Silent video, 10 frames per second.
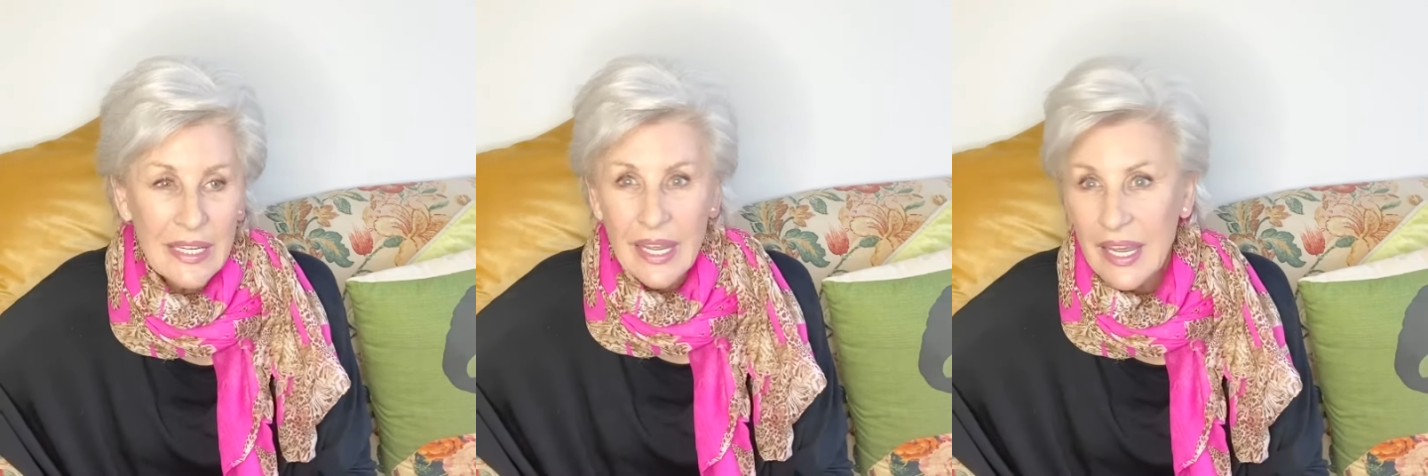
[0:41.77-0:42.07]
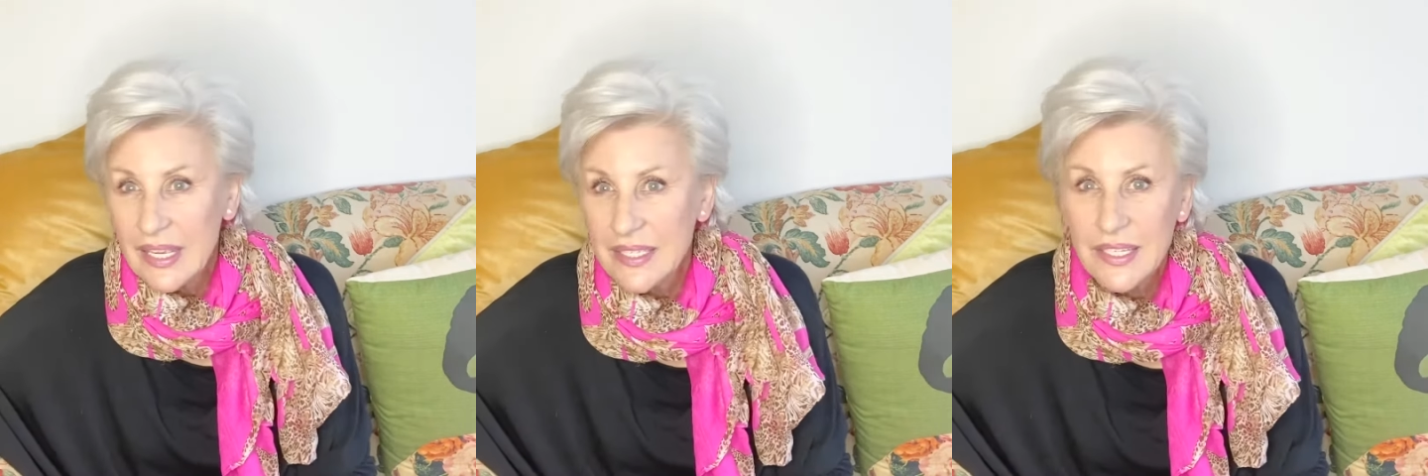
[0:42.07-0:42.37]

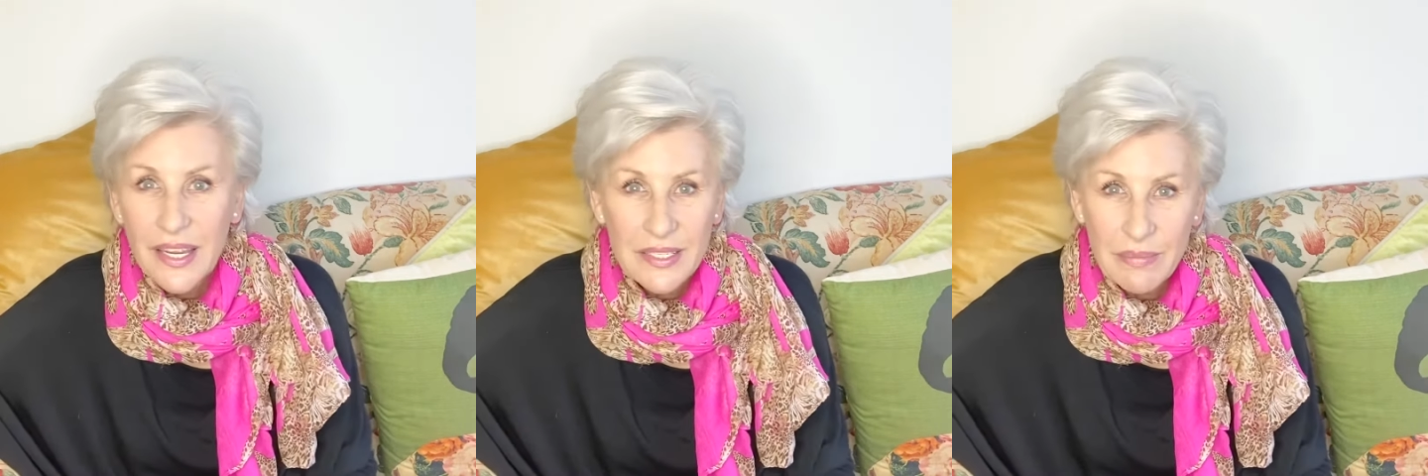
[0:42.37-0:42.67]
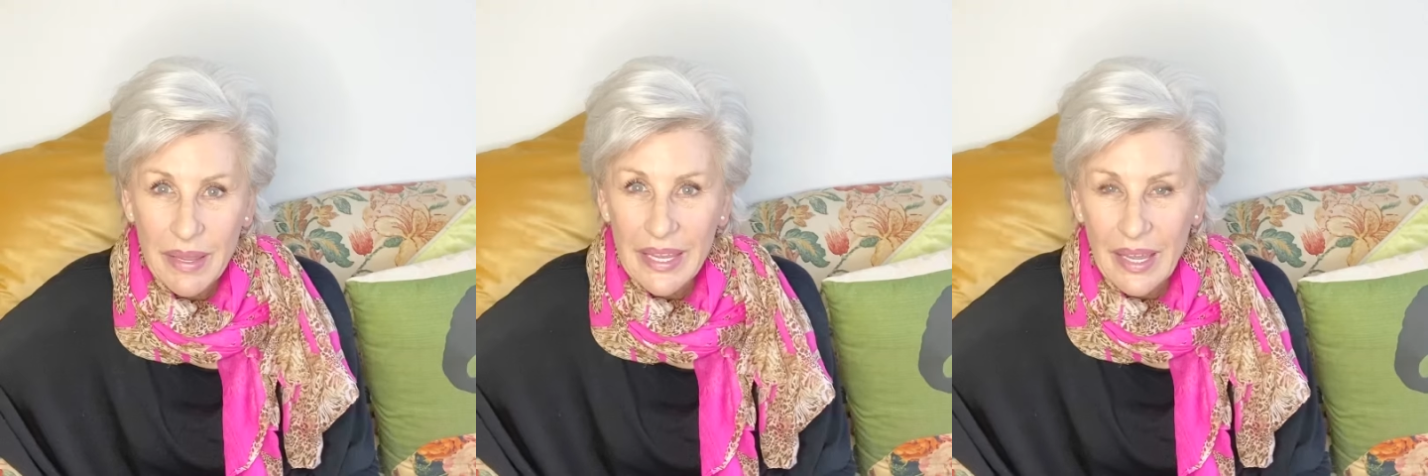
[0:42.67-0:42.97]
hairstyles,
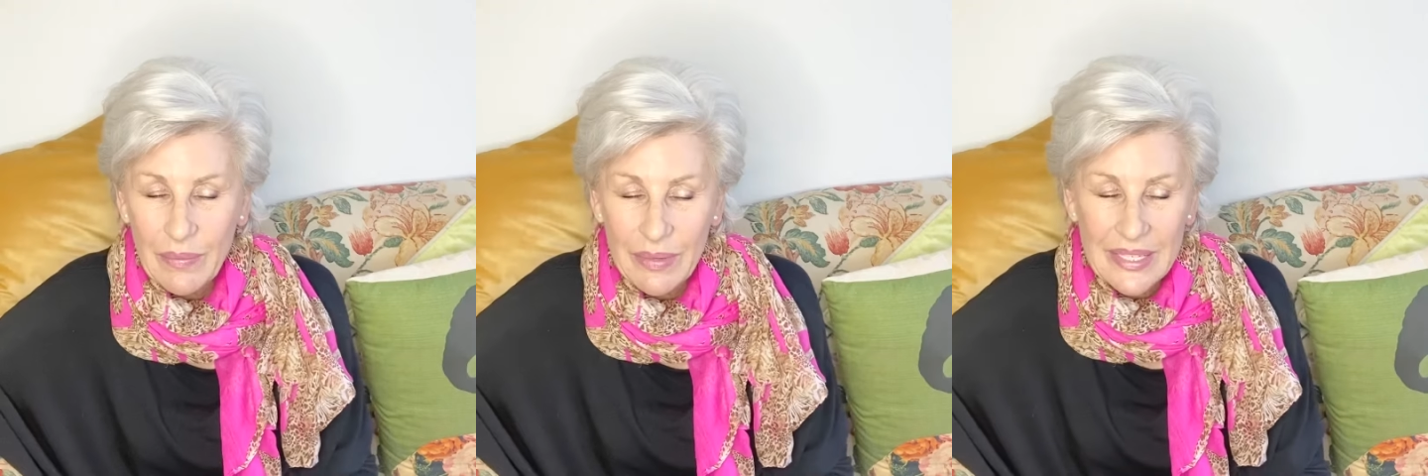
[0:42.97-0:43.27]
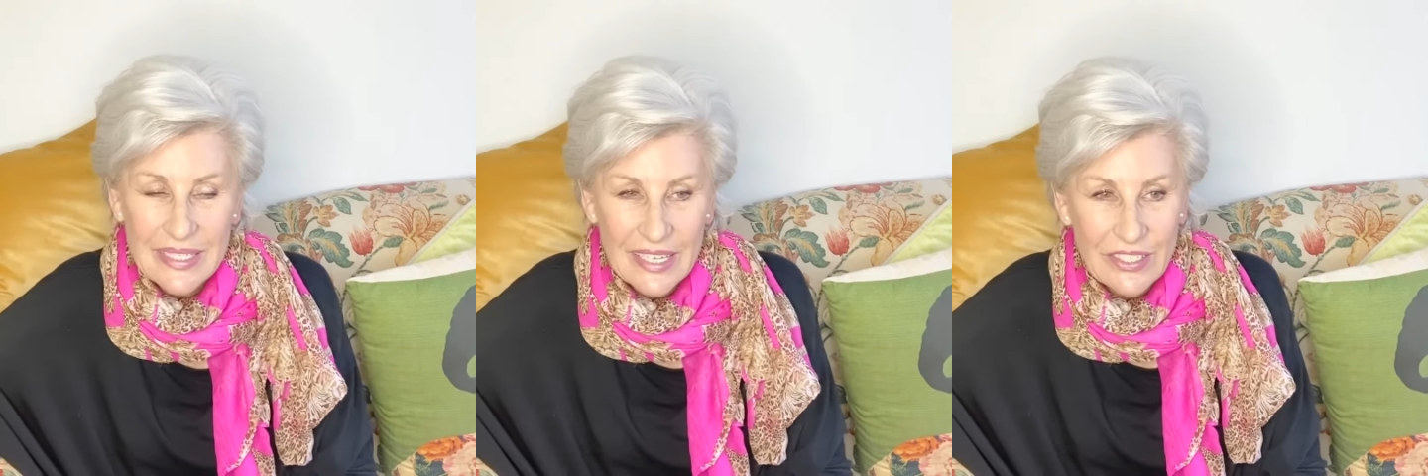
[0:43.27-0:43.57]
makeup,
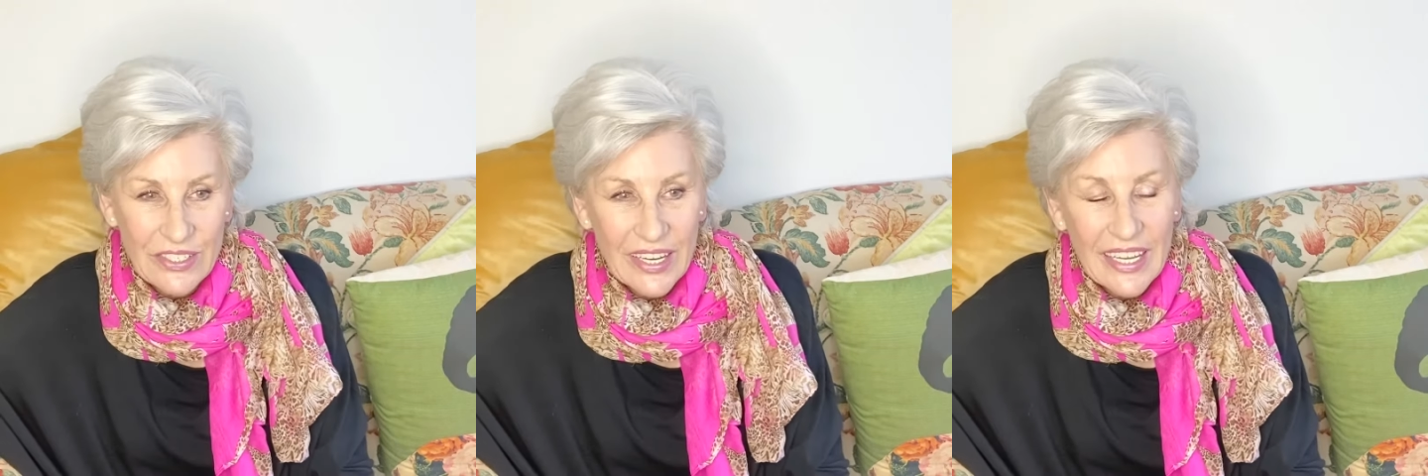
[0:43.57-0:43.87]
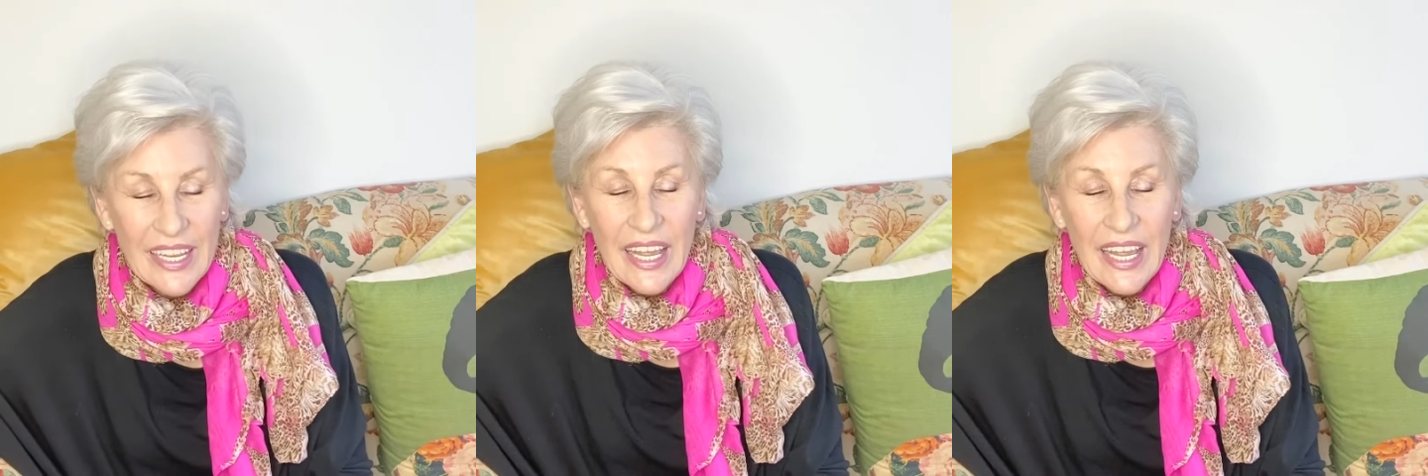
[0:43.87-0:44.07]
etc.